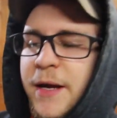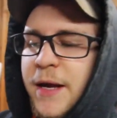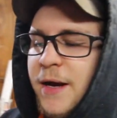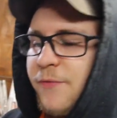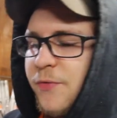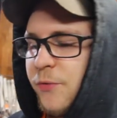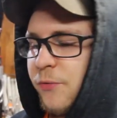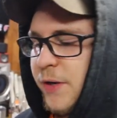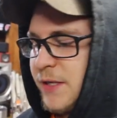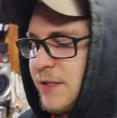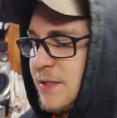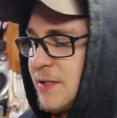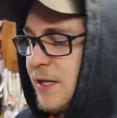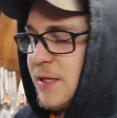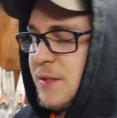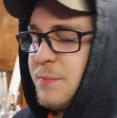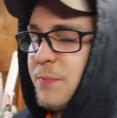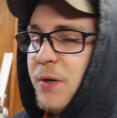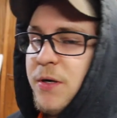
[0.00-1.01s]
I have the right
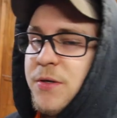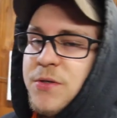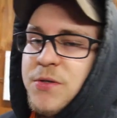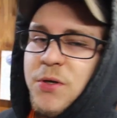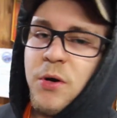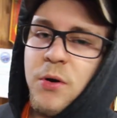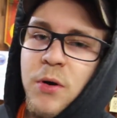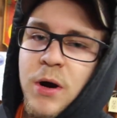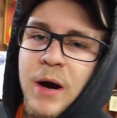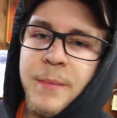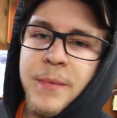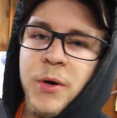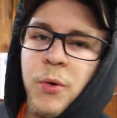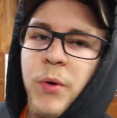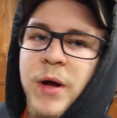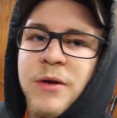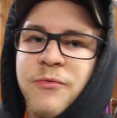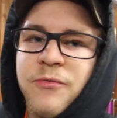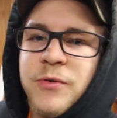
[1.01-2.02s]
size punch, so I'm
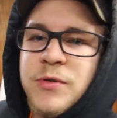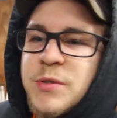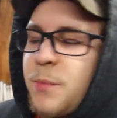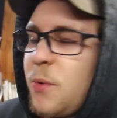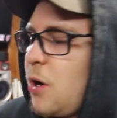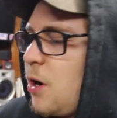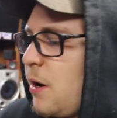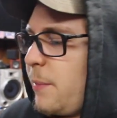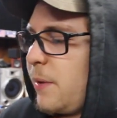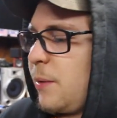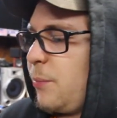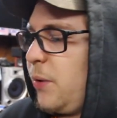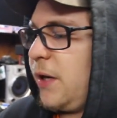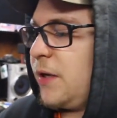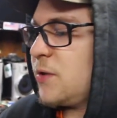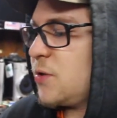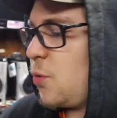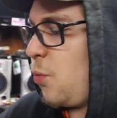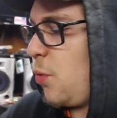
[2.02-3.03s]
gonna wait for tomorrow. I'm gonna
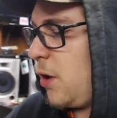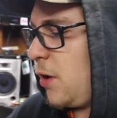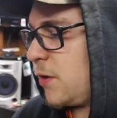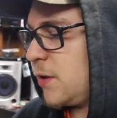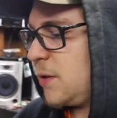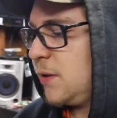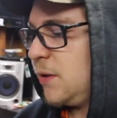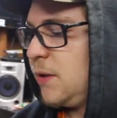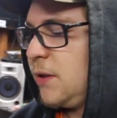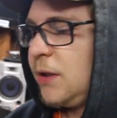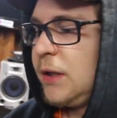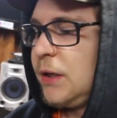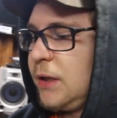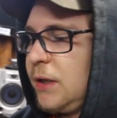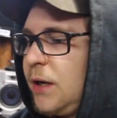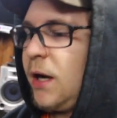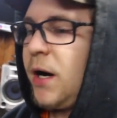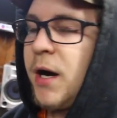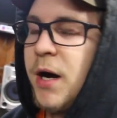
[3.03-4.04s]
bring it to work.
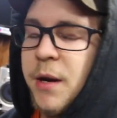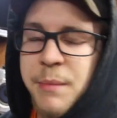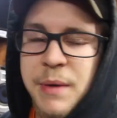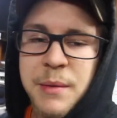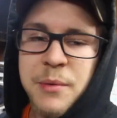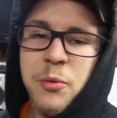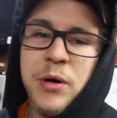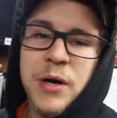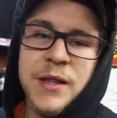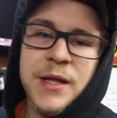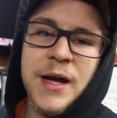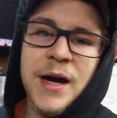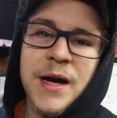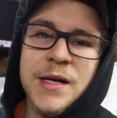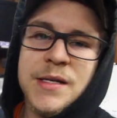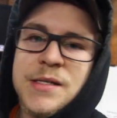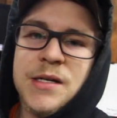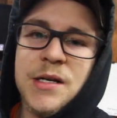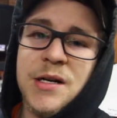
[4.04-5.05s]
Maybe one of the
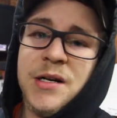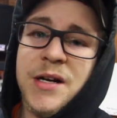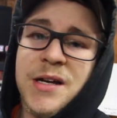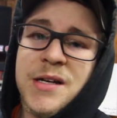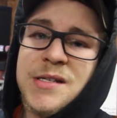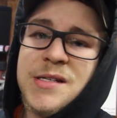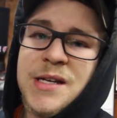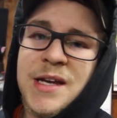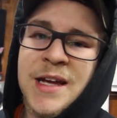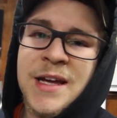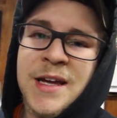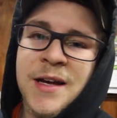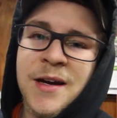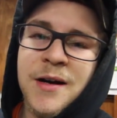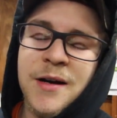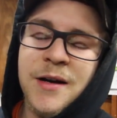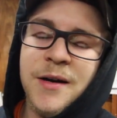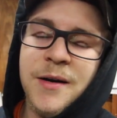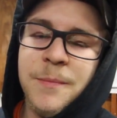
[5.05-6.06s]
guys there has
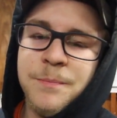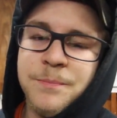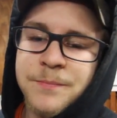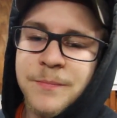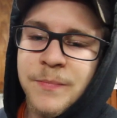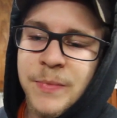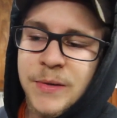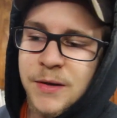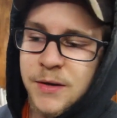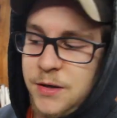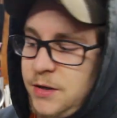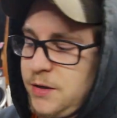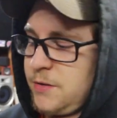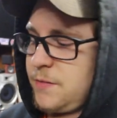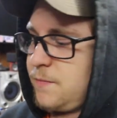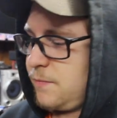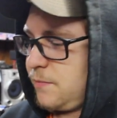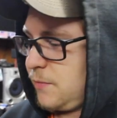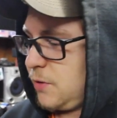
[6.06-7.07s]

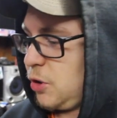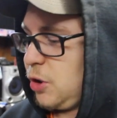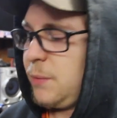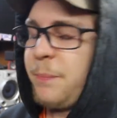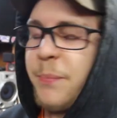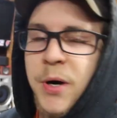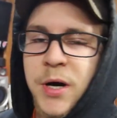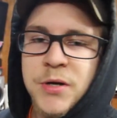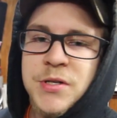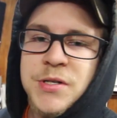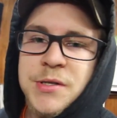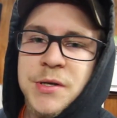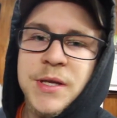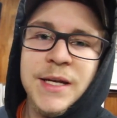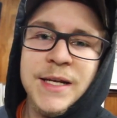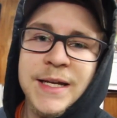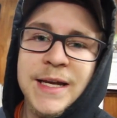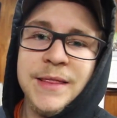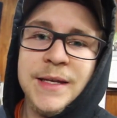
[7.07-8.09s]
a good punch so
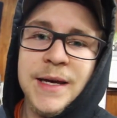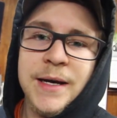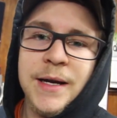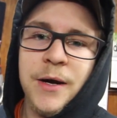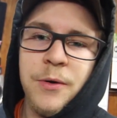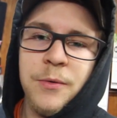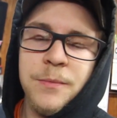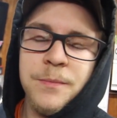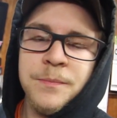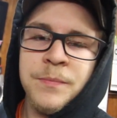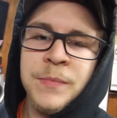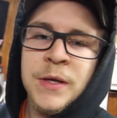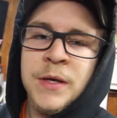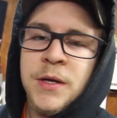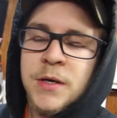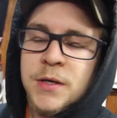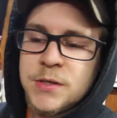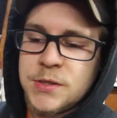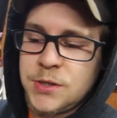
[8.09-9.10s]
they can get that out.
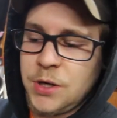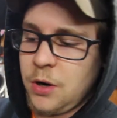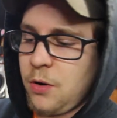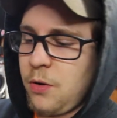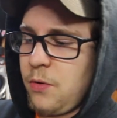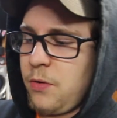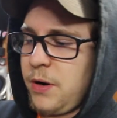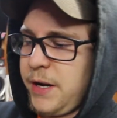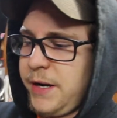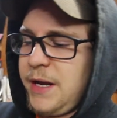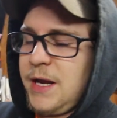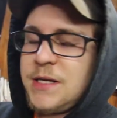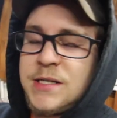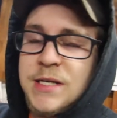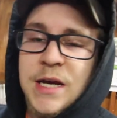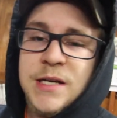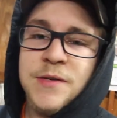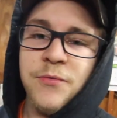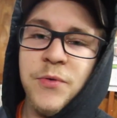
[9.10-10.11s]
So I
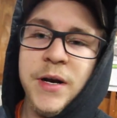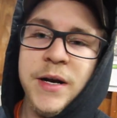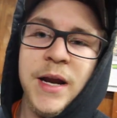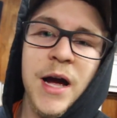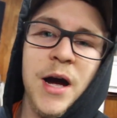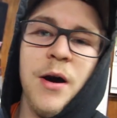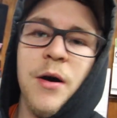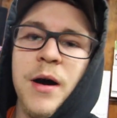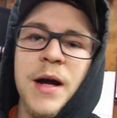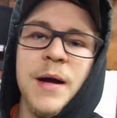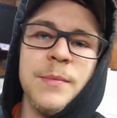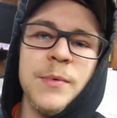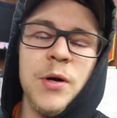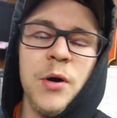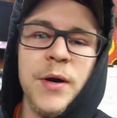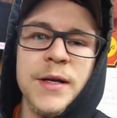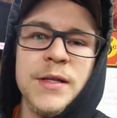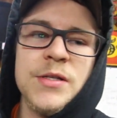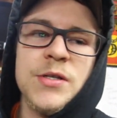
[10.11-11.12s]
guess as of right now, I'm
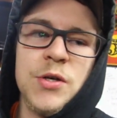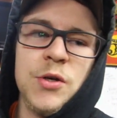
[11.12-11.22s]
going